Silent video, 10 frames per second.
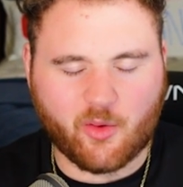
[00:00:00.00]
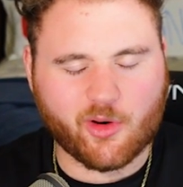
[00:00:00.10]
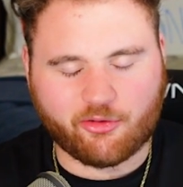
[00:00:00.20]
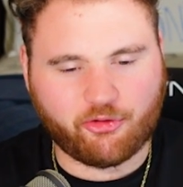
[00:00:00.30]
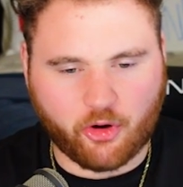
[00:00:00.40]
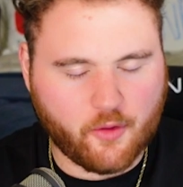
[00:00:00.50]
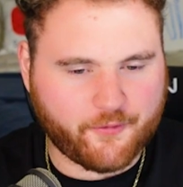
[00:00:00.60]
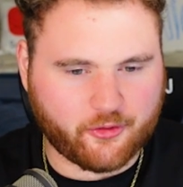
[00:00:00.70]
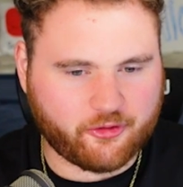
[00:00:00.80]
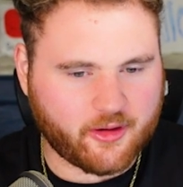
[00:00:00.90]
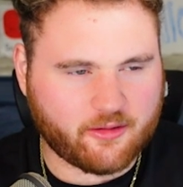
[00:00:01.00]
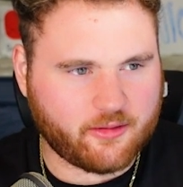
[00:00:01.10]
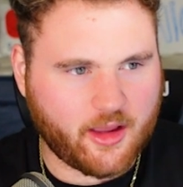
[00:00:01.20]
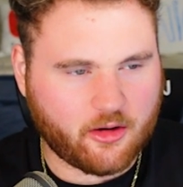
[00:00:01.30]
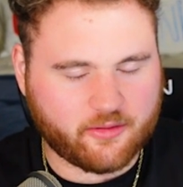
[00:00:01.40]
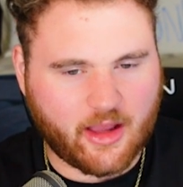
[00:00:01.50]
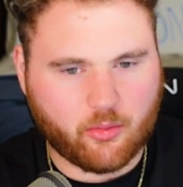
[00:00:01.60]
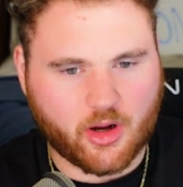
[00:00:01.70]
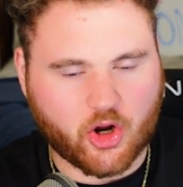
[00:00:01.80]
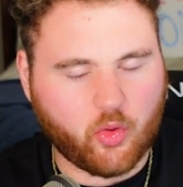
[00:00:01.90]
we're 2 for 6 now, because now
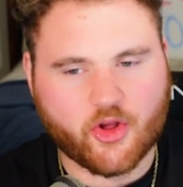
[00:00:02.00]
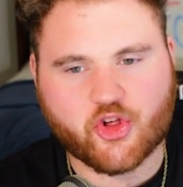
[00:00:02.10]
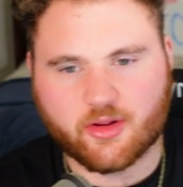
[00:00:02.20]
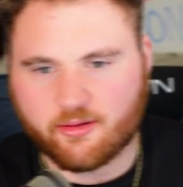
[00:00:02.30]
we're on question